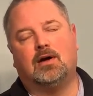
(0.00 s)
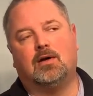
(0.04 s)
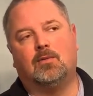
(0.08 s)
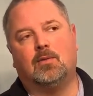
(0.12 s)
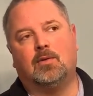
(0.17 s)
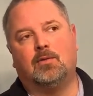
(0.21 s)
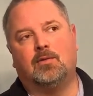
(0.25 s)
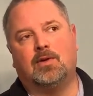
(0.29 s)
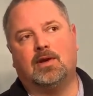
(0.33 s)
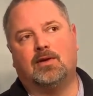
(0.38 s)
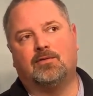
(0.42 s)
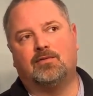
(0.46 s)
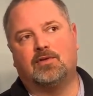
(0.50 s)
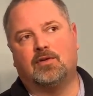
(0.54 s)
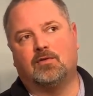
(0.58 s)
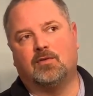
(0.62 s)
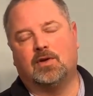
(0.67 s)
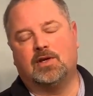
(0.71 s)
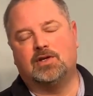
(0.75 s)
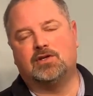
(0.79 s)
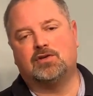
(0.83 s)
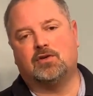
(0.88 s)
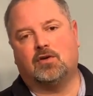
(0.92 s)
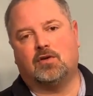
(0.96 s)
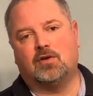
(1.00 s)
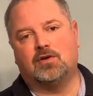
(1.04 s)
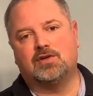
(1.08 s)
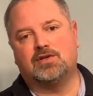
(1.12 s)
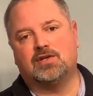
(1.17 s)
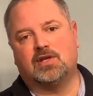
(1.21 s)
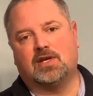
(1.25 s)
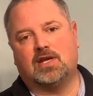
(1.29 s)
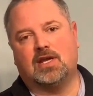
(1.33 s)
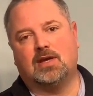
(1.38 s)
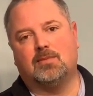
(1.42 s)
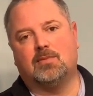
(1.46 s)
We would have to recharge
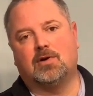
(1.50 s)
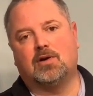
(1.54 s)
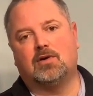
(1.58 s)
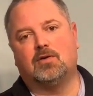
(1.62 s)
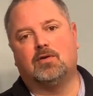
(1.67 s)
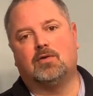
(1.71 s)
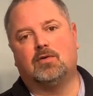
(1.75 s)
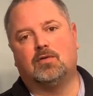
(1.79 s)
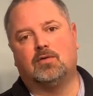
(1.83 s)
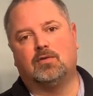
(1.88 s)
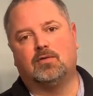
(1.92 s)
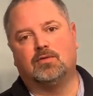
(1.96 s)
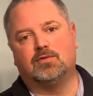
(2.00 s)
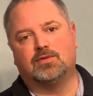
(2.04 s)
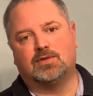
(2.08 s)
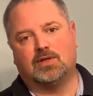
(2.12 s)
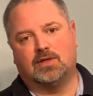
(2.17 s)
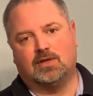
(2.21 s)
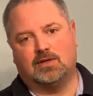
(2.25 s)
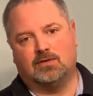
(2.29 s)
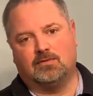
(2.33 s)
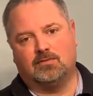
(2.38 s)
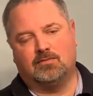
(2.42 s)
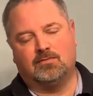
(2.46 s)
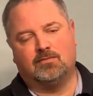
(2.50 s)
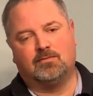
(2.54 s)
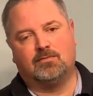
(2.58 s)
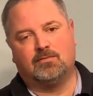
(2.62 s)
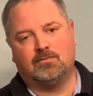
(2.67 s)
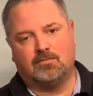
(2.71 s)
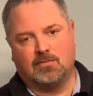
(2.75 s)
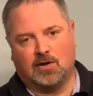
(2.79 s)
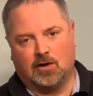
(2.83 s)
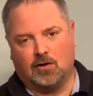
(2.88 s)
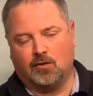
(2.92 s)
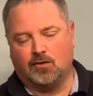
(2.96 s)
the chemicals, and
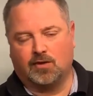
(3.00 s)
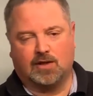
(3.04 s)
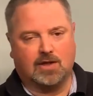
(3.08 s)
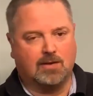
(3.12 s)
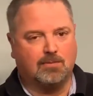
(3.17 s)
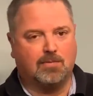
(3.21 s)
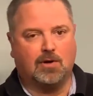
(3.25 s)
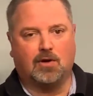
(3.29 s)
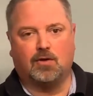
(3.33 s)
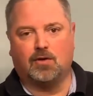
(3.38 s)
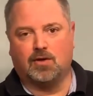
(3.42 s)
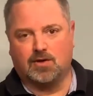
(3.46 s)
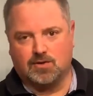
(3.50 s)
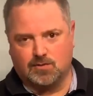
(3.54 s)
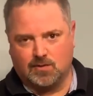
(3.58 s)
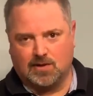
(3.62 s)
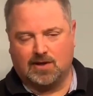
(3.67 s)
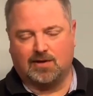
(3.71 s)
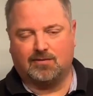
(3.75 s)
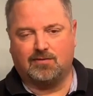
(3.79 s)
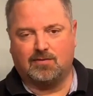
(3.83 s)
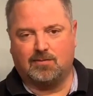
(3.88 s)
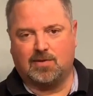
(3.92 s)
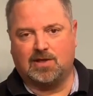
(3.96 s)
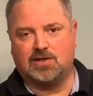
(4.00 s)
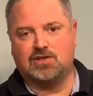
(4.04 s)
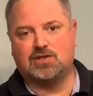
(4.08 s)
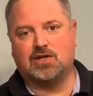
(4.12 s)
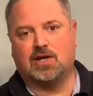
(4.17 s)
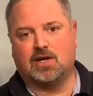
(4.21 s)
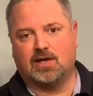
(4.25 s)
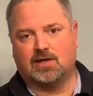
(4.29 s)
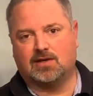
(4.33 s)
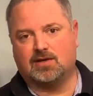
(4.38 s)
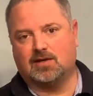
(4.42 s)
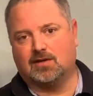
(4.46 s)
all the components would have to be
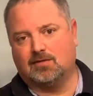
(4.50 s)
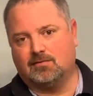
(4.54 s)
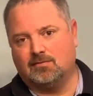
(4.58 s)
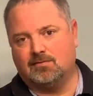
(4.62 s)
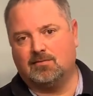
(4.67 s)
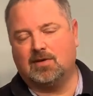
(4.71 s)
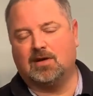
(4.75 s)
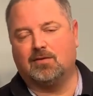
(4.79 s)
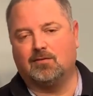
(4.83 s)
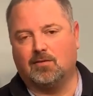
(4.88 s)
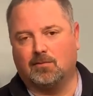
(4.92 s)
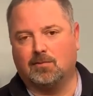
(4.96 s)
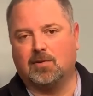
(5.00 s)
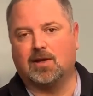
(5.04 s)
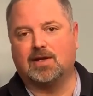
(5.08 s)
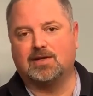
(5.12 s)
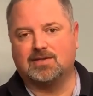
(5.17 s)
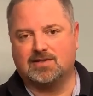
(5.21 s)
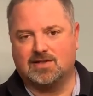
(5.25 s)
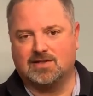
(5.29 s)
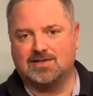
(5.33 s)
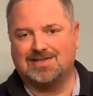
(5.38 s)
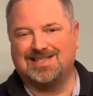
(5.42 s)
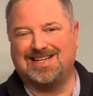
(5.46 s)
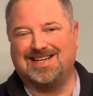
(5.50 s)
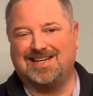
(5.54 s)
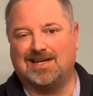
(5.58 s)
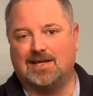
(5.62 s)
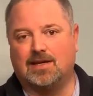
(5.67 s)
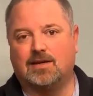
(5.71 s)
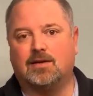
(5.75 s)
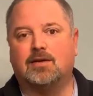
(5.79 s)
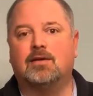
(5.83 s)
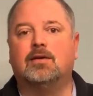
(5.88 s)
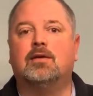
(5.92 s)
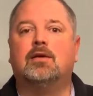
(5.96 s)
checked and replaced as
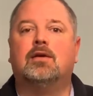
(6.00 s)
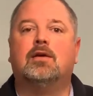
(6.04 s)
needed